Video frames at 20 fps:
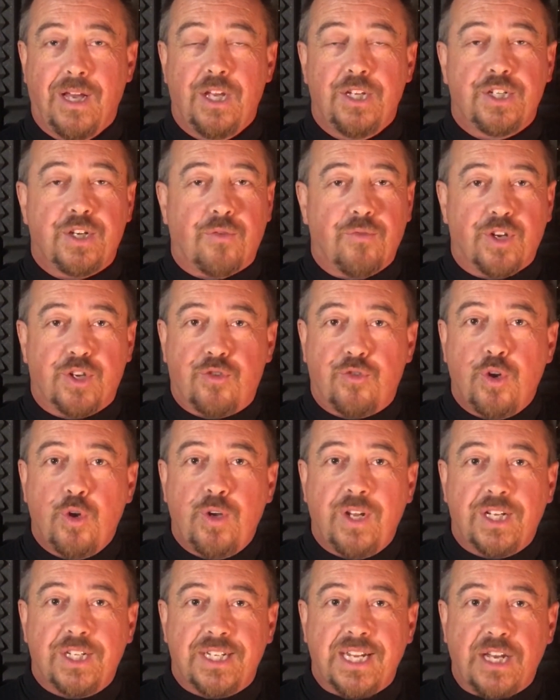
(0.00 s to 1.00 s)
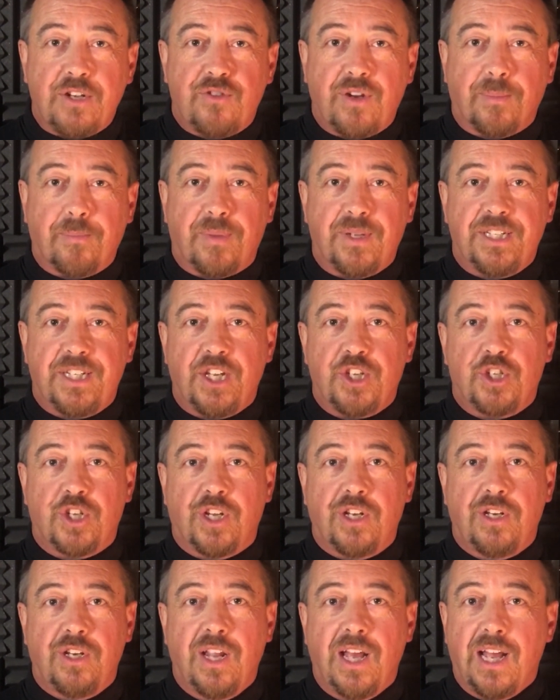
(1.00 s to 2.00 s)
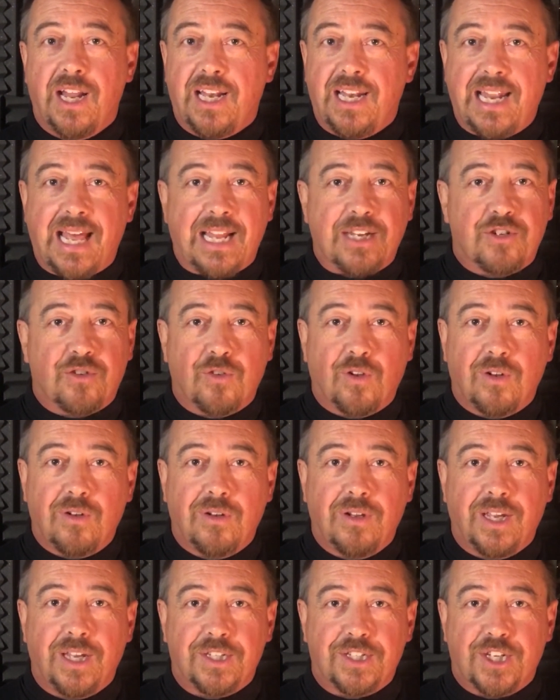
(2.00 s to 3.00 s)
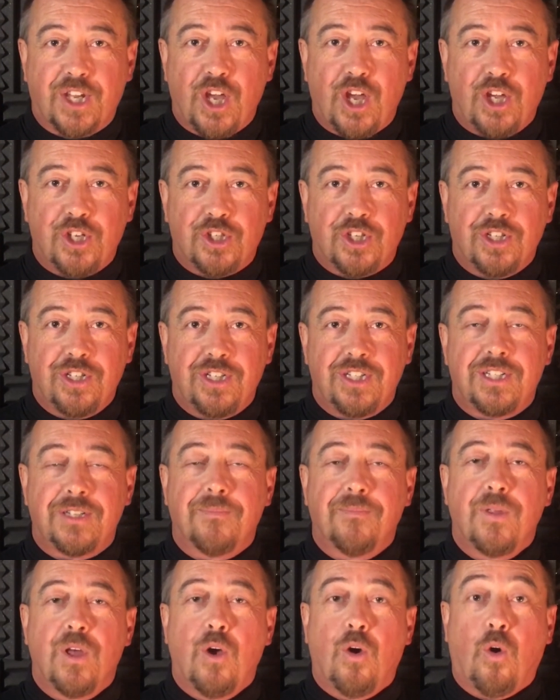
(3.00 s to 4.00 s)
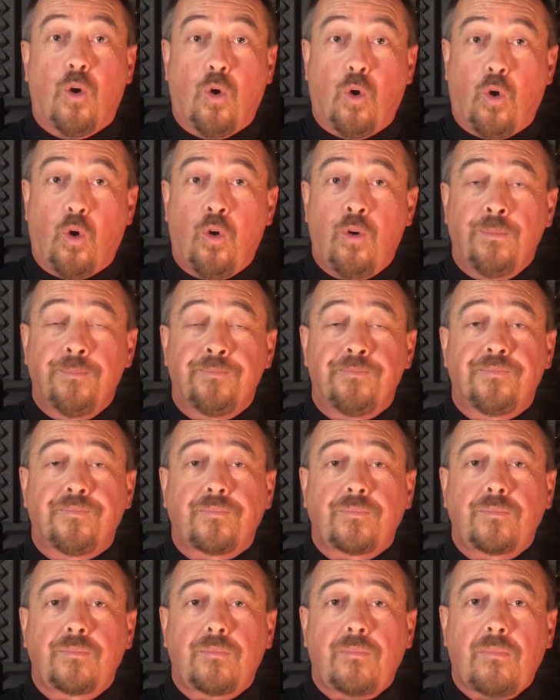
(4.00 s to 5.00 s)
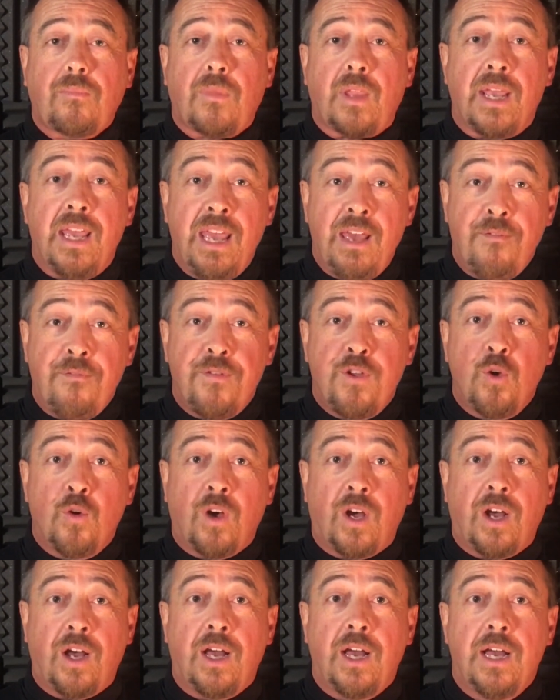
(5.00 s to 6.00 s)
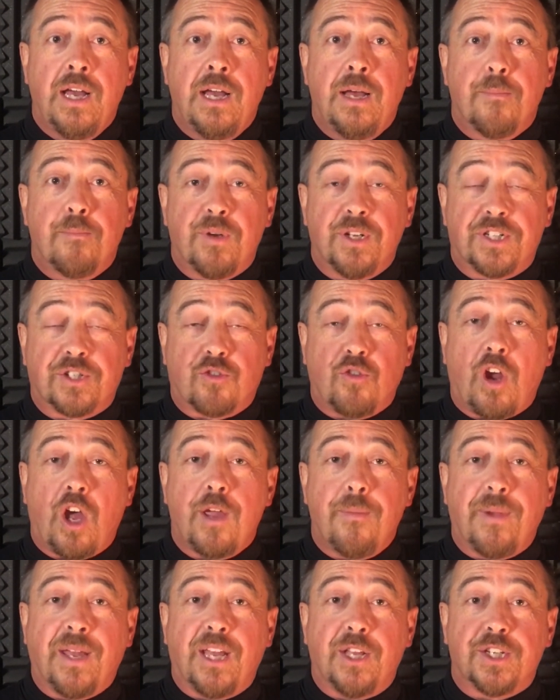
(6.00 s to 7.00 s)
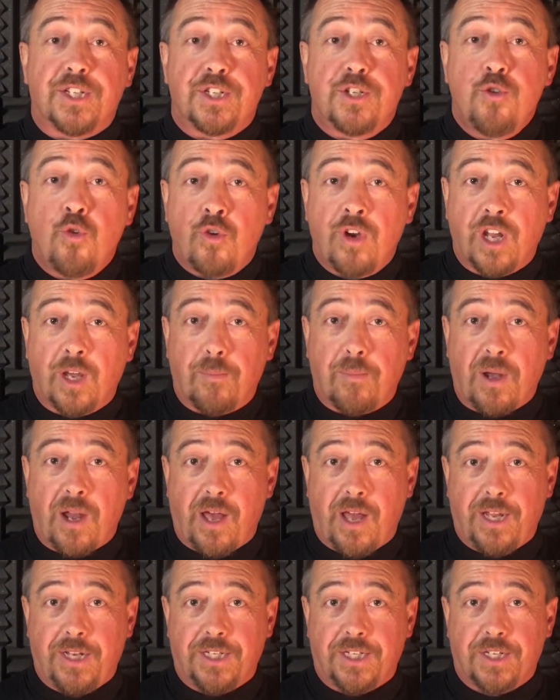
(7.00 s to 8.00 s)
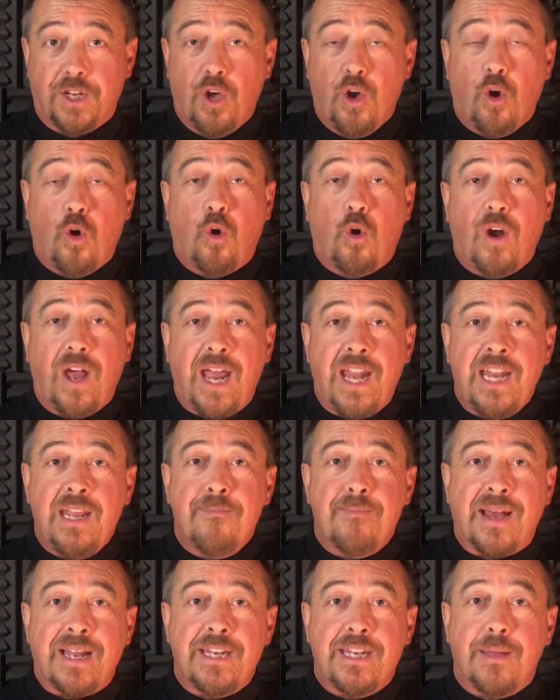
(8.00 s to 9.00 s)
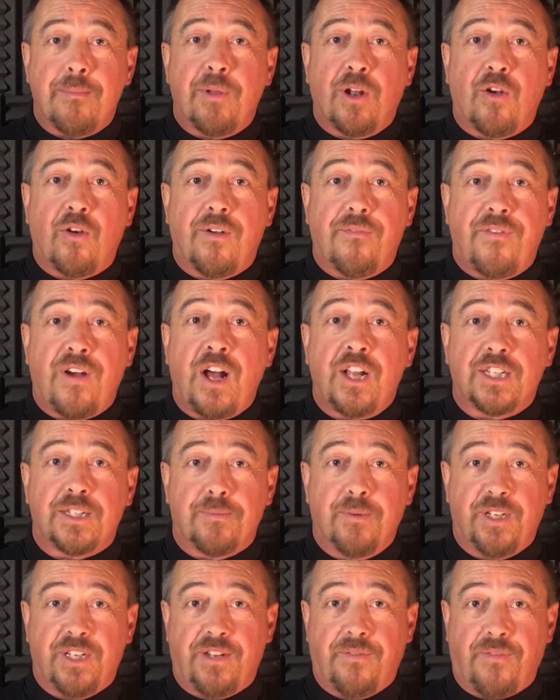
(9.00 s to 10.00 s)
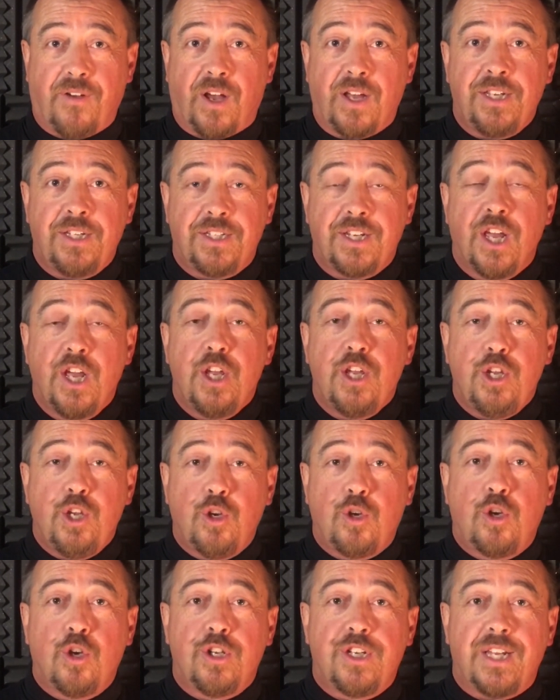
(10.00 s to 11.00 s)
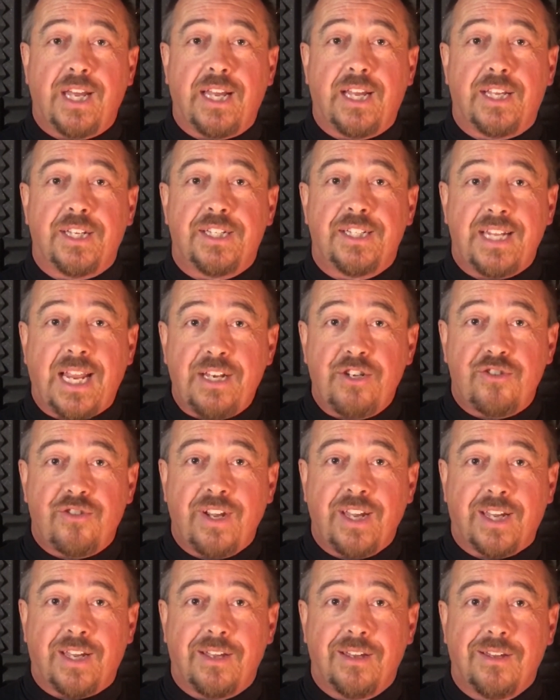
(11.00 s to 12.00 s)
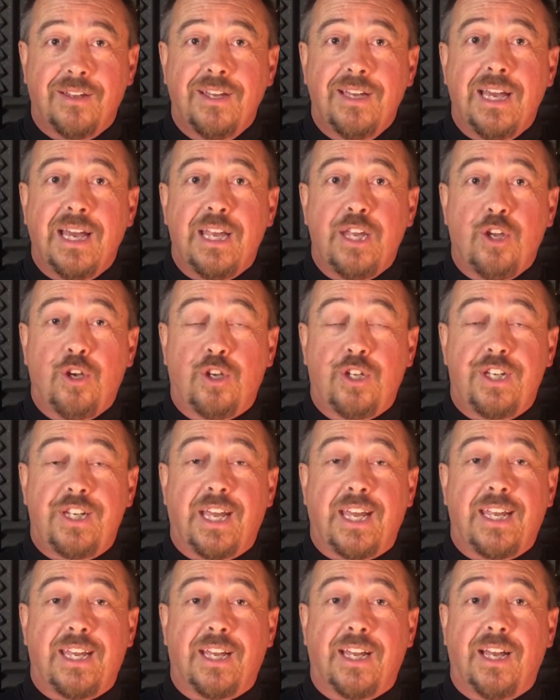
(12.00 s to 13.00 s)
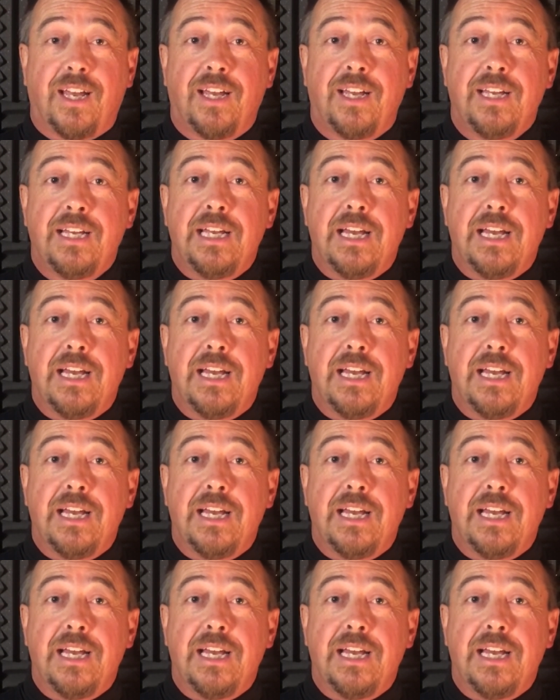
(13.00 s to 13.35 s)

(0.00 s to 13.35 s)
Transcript: So retruded eccentric position, lateral excursions, or if you are prescribing a snoring appliance or any mandibular advancement device, you could take a centric, you could take a